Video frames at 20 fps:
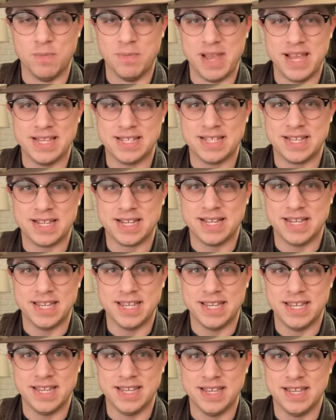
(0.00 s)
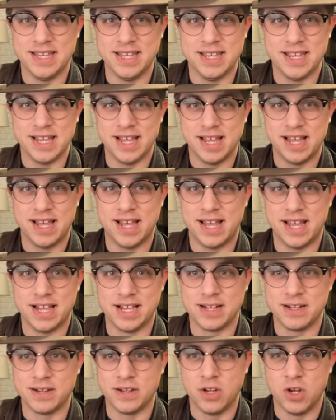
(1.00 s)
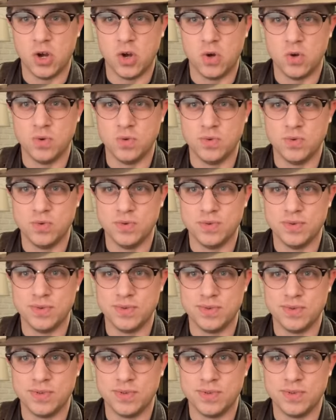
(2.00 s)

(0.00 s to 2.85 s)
basically go